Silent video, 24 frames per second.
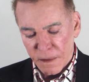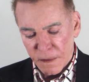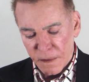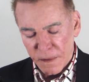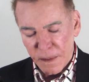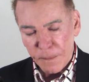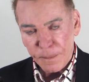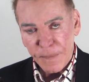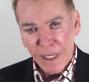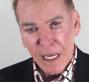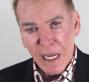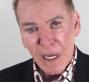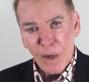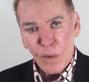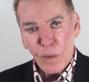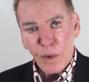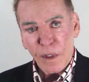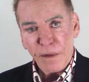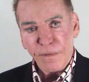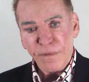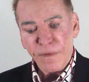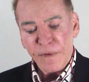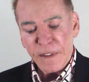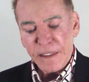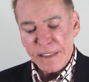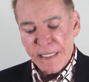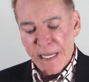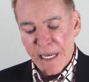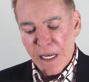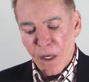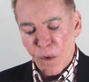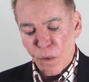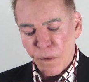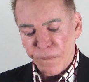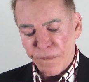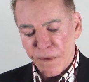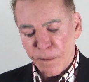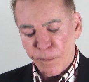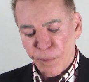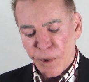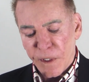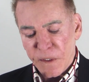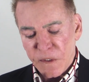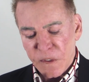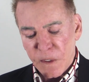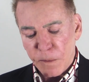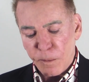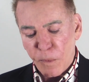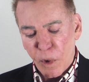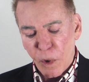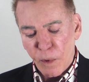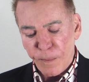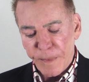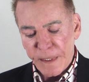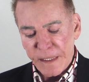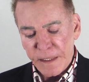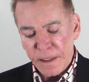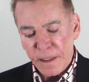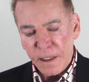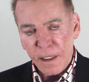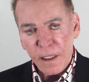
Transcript: The power of the now, of the present moment.